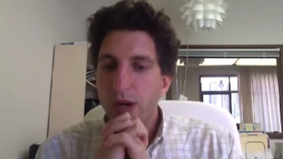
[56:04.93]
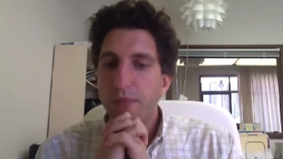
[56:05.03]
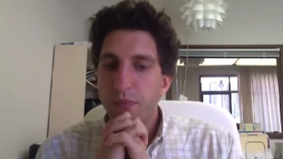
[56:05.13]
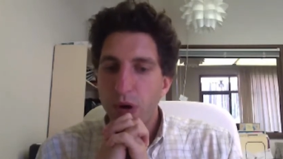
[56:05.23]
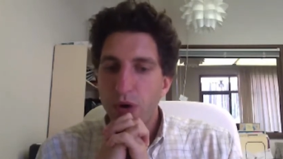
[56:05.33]

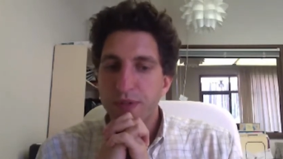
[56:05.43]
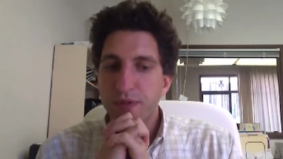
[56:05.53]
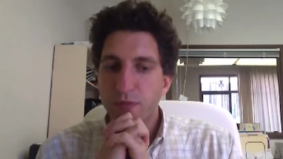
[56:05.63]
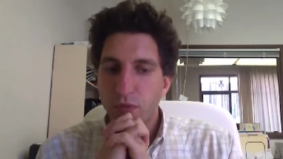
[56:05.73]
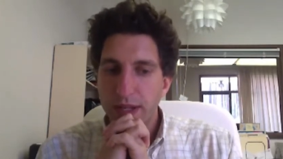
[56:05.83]

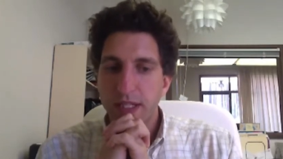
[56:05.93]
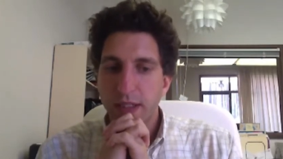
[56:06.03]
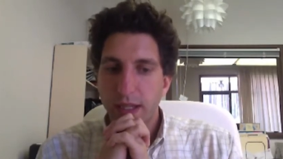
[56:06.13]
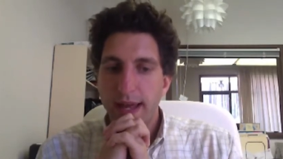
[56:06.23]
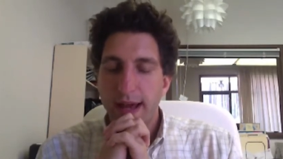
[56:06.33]
Most
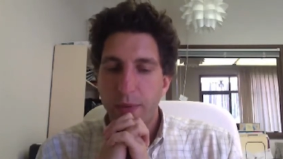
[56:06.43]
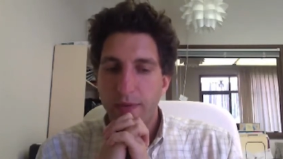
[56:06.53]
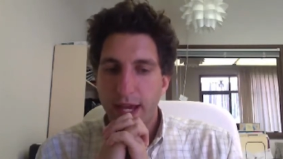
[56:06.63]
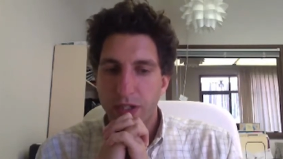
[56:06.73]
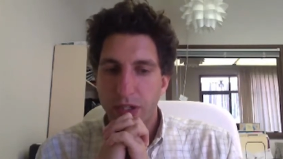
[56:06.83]
recently now,
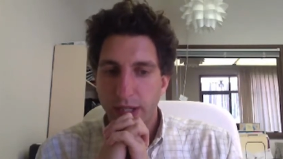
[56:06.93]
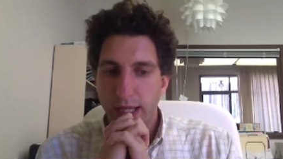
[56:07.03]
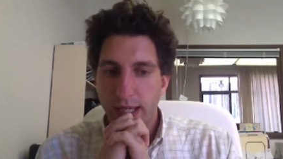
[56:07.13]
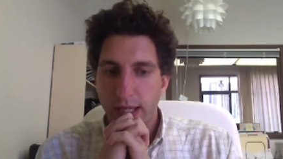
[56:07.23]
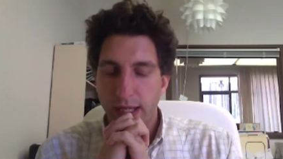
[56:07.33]
we've
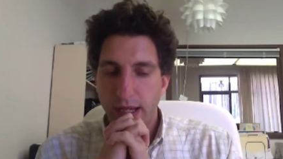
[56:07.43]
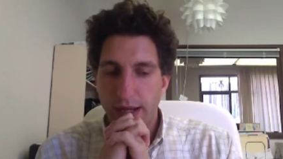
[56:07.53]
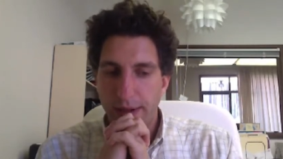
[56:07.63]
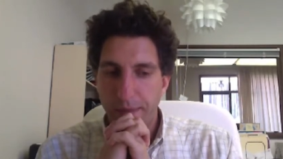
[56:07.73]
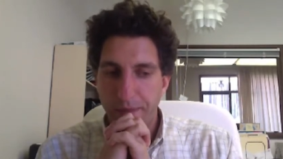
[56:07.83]
actually,
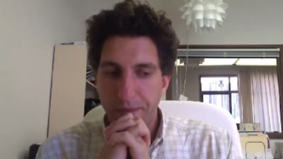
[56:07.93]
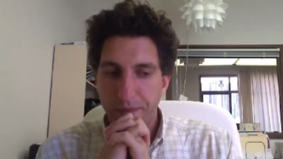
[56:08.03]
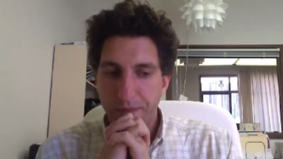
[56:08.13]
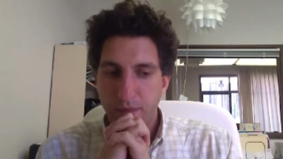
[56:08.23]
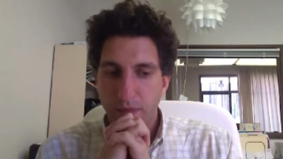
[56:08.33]
in
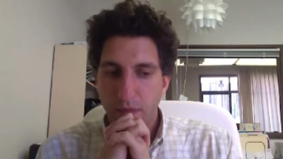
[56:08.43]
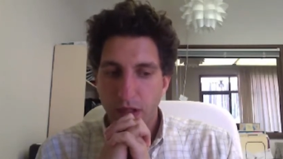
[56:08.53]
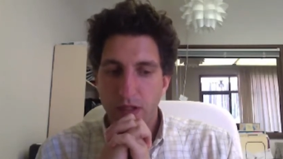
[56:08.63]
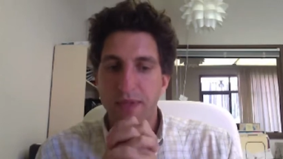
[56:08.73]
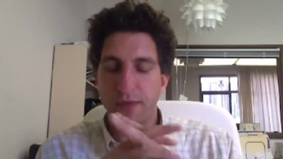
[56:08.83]

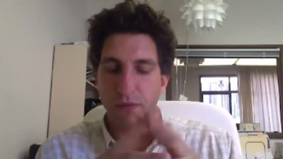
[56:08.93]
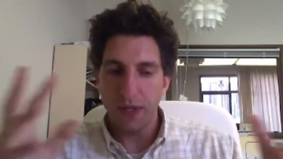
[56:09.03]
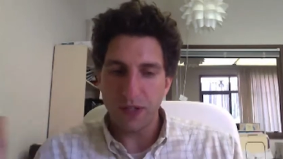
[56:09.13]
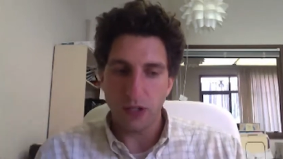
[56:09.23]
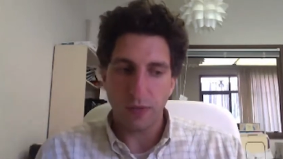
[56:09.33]
terms of
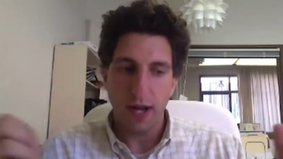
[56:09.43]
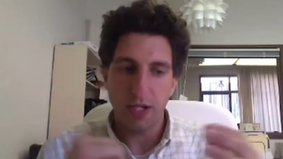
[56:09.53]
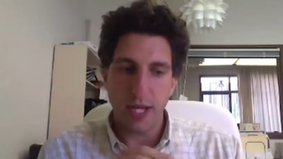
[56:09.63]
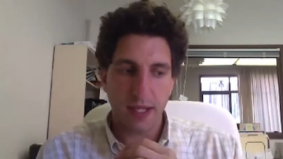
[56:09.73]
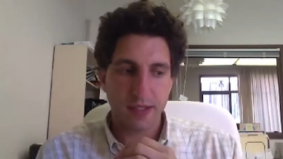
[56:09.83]
research
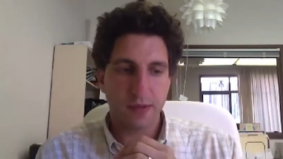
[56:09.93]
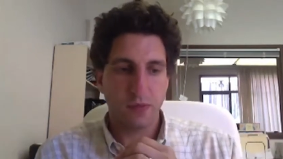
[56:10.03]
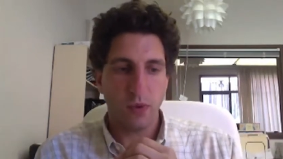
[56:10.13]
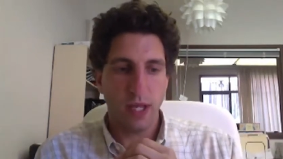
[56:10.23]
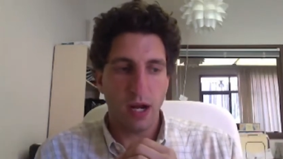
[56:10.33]

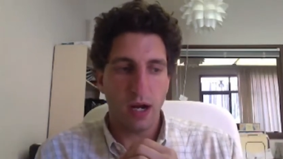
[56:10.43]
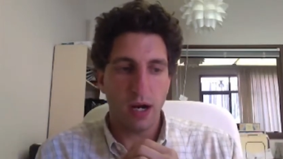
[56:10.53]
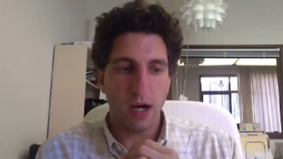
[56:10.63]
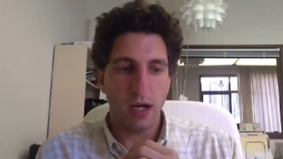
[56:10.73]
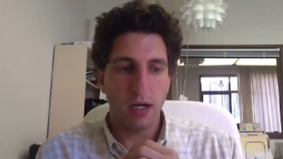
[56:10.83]
projects, we
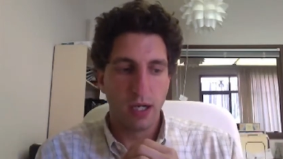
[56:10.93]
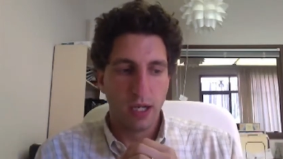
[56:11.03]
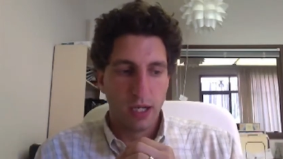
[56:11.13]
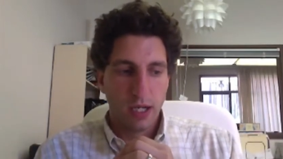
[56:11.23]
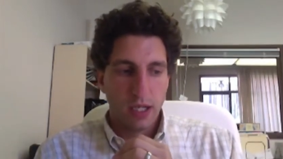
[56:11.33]
are
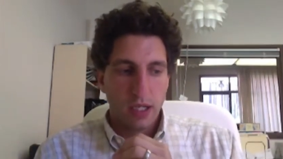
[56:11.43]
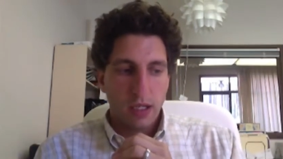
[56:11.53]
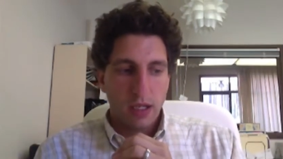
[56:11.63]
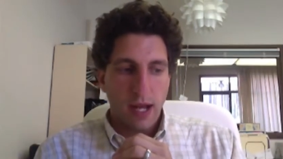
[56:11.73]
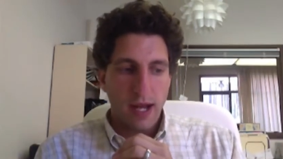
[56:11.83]

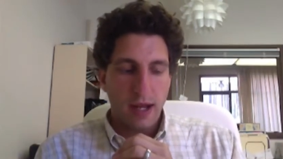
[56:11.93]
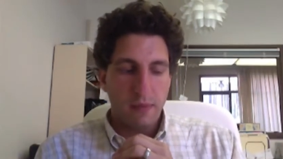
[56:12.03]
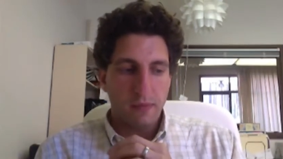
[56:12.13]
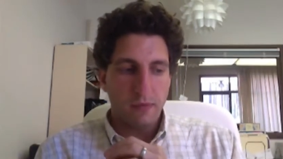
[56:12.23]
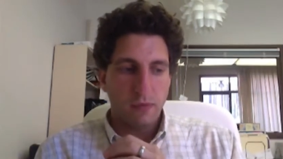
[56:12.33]

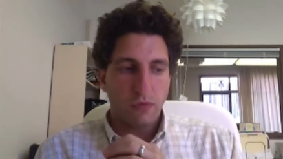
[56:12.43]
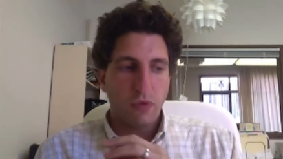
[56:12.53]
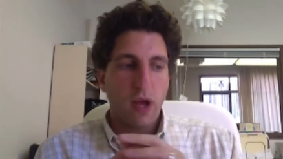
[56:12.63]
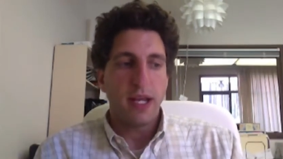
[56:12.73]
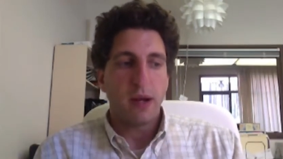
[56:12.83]

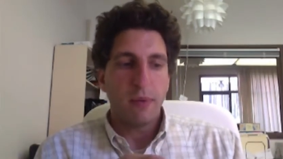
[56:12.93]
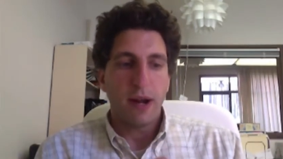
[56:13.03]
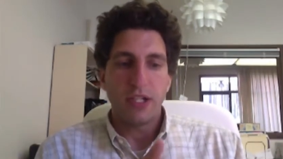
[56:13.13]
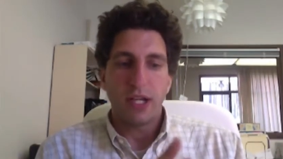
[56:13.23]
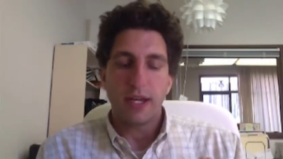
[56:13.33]
running a
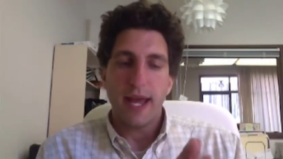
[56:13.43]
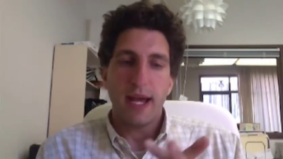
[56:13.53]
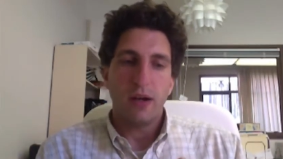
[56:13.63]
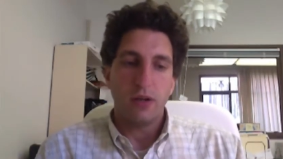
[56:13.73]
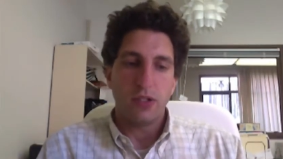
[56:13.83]
project
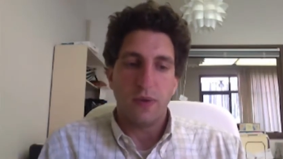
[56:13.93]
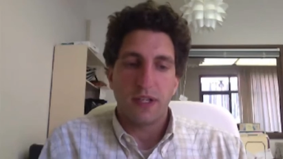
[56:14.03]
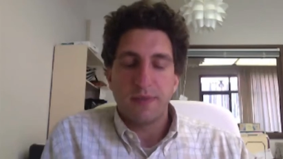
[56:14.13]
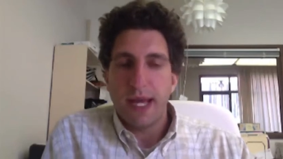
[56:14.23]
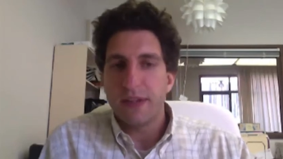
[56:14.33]
now to
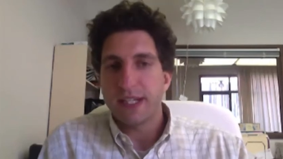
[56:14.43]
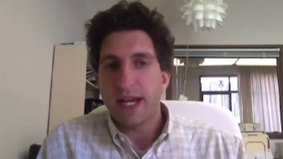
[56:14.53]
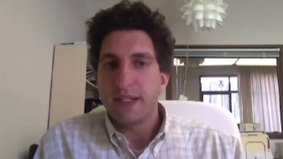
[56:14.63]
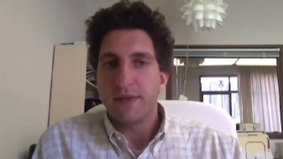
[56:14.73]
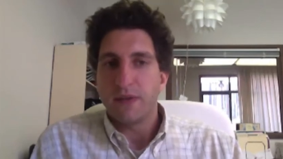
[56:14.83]
expand the
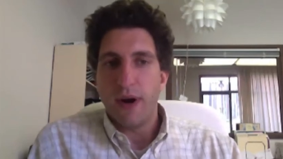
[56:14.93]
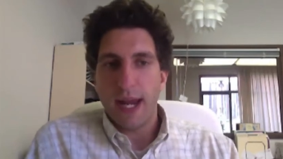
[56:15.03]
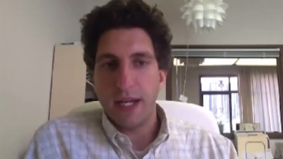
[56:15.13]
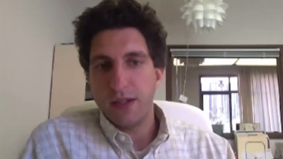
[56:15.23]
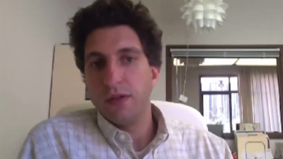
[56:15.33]
science of
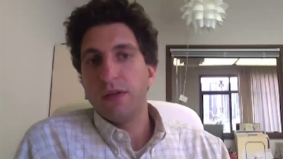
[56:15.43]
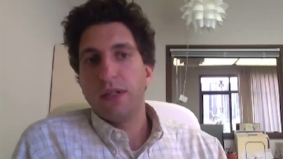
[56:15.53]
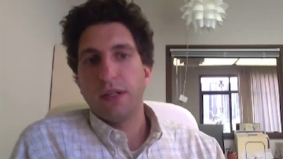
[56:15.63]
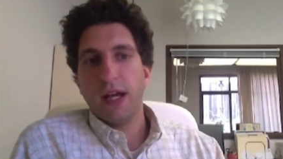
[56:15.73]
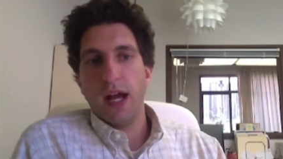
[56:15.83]
gratitude,